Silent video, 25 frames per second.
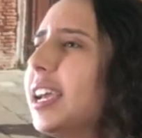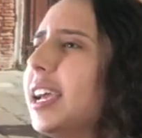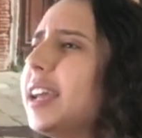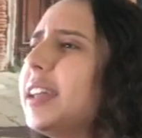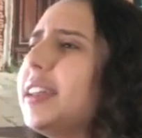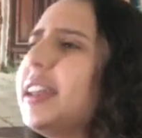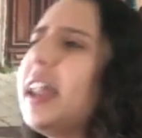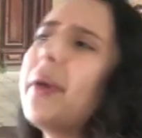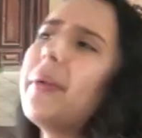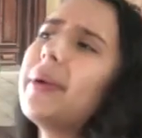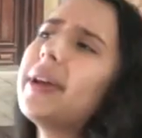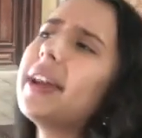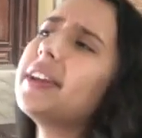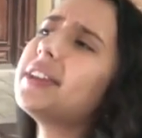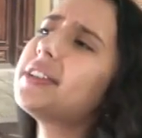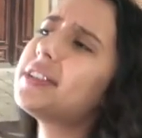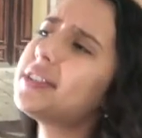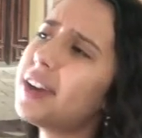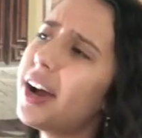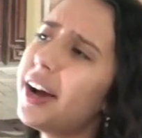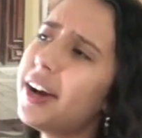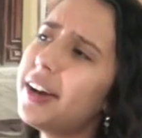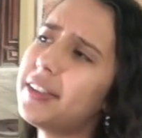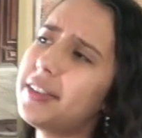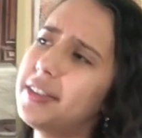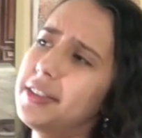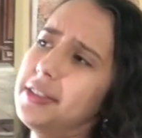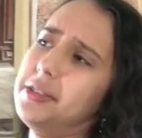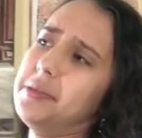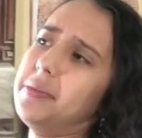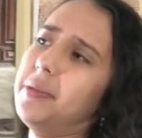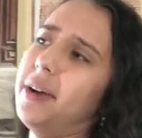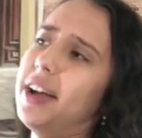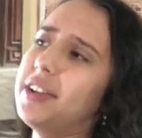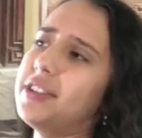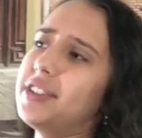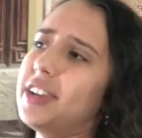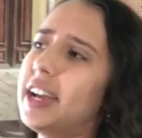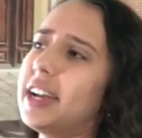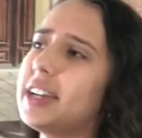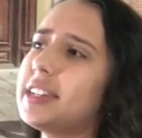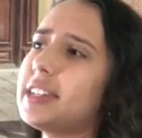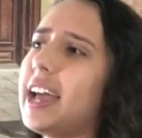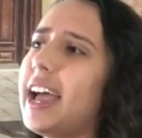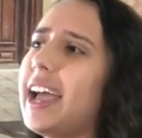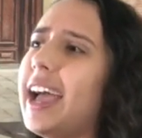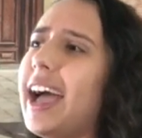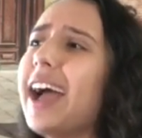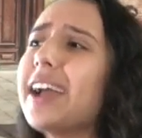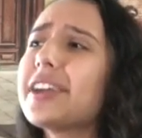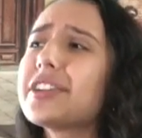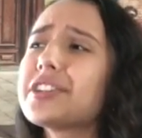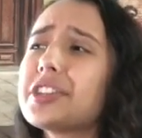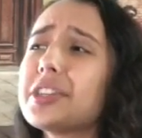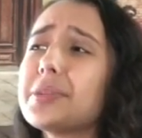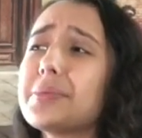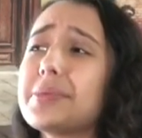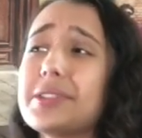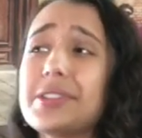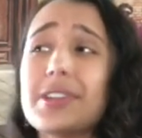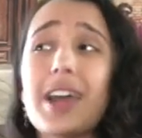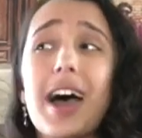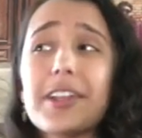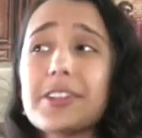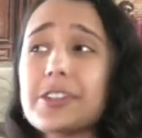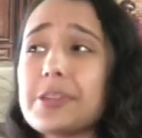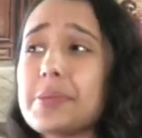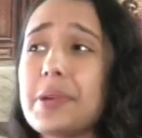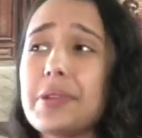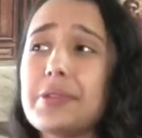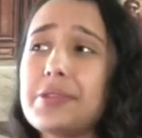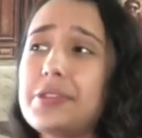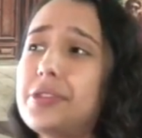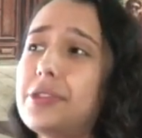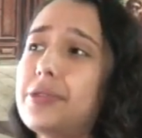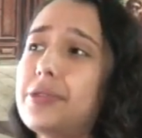Now when I started this project, I actually was not supposed